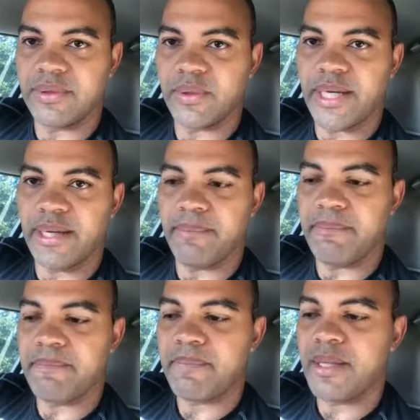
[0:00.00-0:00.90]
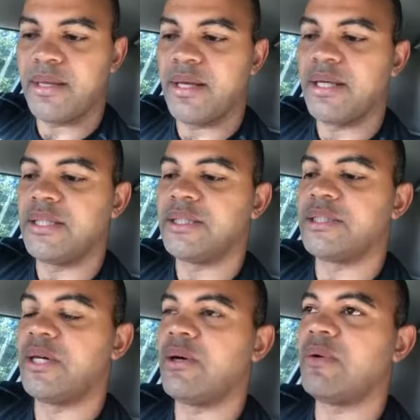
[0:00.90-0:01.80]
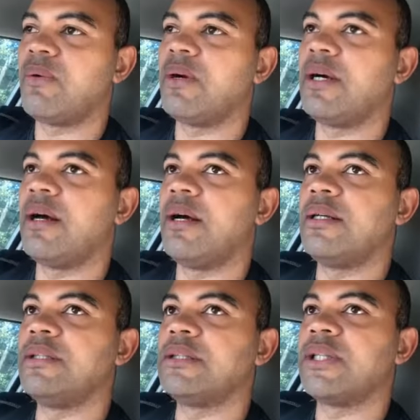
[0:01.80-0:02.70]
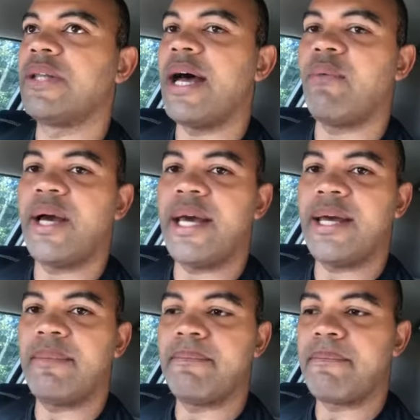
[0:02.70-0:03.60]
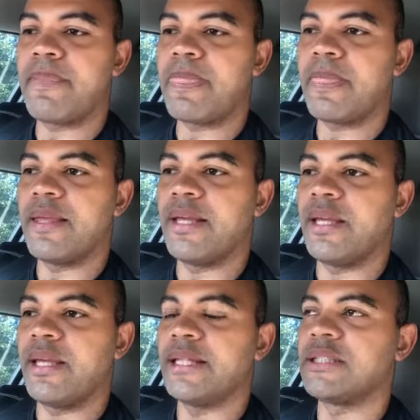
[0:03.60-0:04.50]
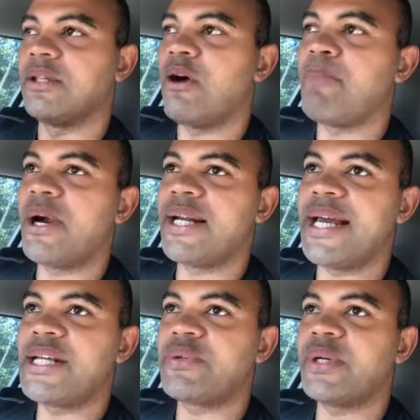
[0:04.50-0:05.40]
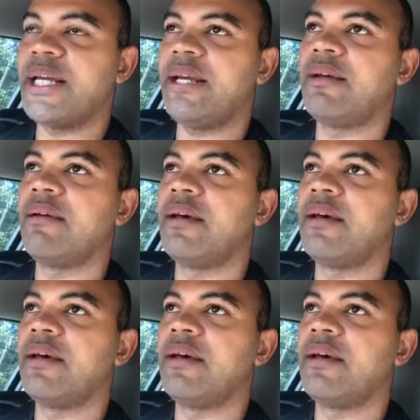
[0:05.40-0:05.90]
Okay, so that way it's a low barrier to entry.